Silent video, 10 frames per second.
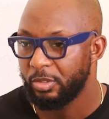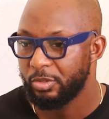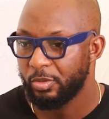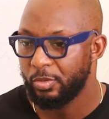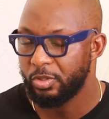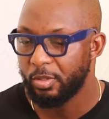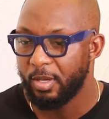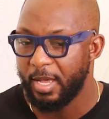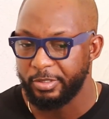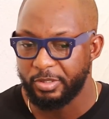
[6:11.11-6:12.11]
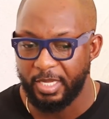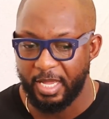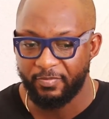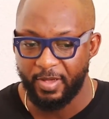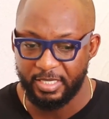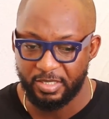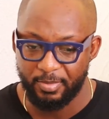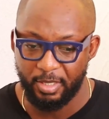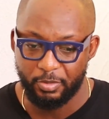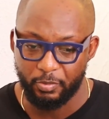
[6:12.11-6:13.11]
So Joel actually advised
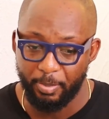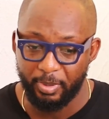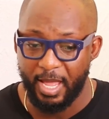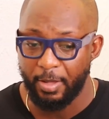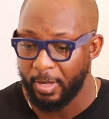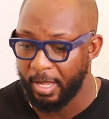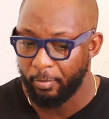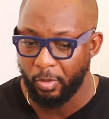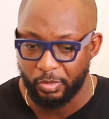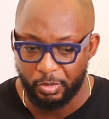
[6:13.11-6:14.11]
me to apply where I was.